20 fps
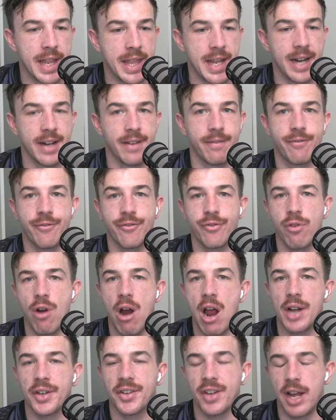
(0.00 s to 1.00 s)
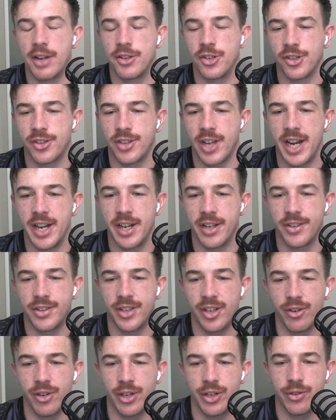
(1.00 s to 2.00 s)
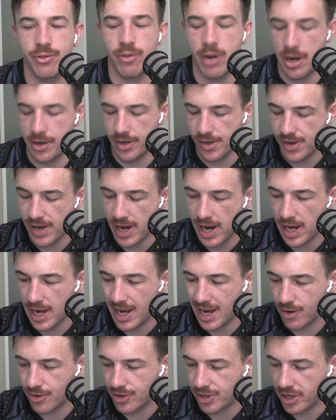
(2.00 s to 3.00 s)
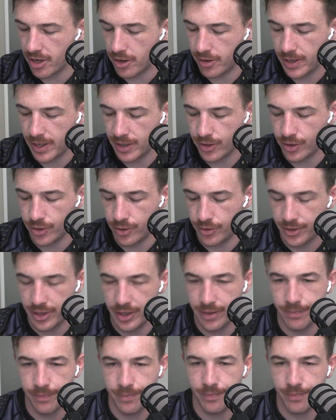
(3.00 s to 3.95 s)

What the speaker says: And then France-Argentina series, round us out. How'd you go there, Hughesy?